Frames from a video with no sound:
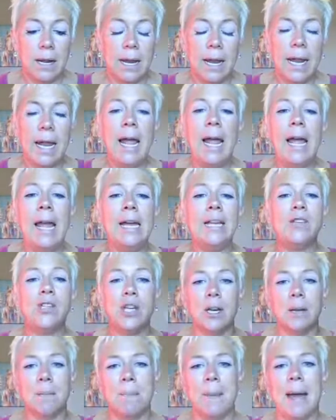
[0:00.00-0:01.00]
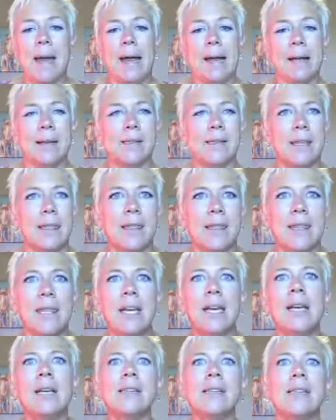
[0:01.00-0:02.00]
Hay chick bags.
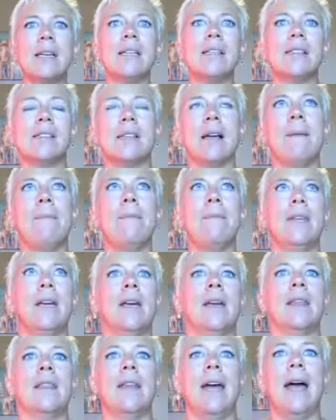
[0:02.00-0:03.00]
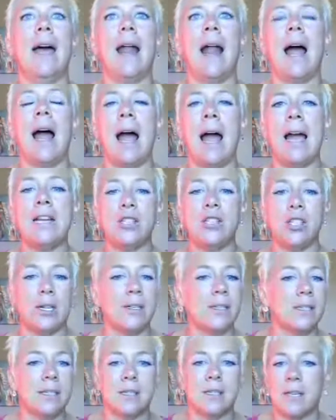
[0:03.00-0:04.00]
This is something that I
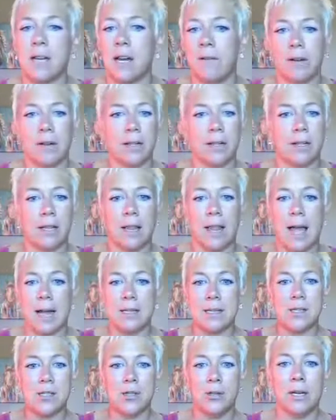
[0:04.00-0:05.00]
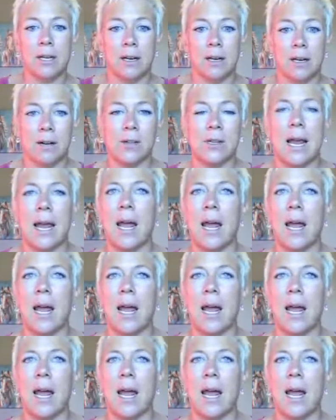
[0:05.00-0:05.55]
just discovered in the last 2 years.